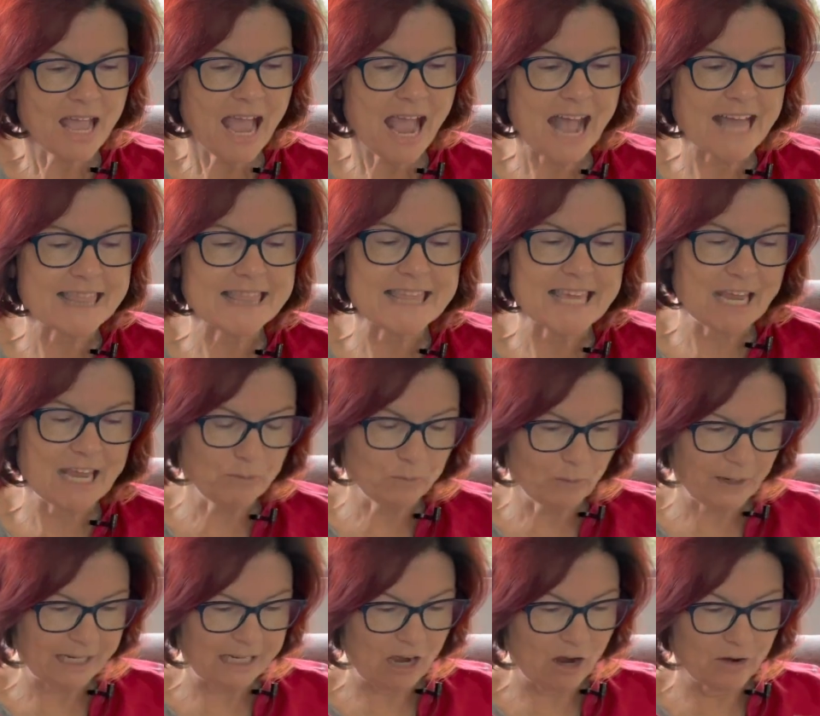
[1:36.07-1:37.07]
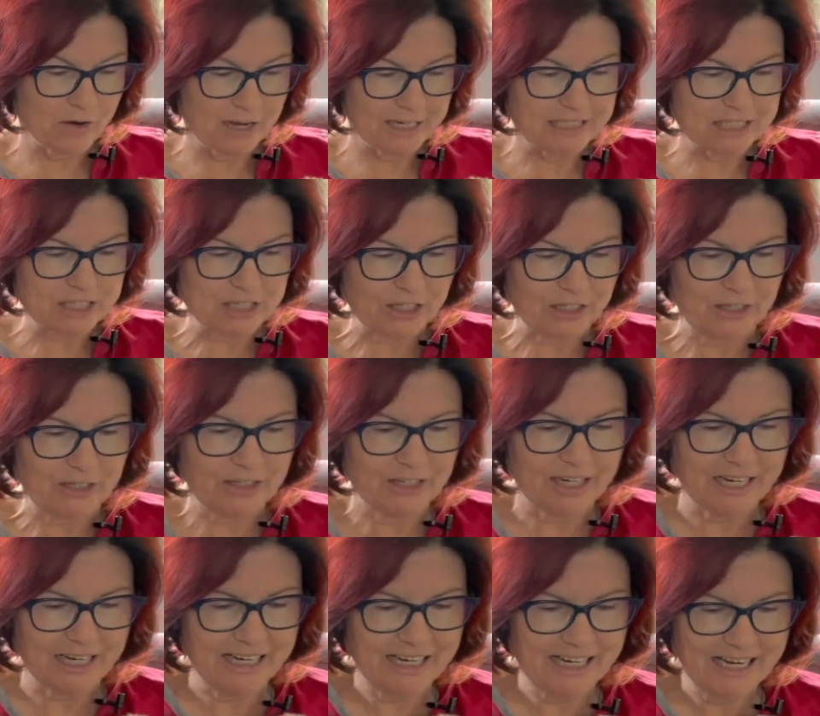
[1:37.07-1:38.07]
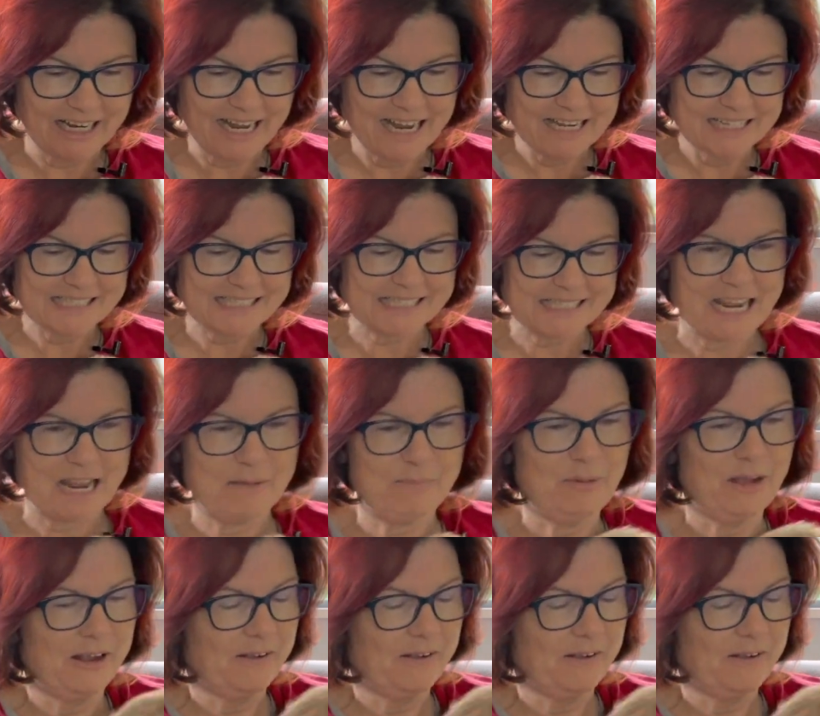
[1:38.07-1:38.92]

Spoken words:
And then we go into step,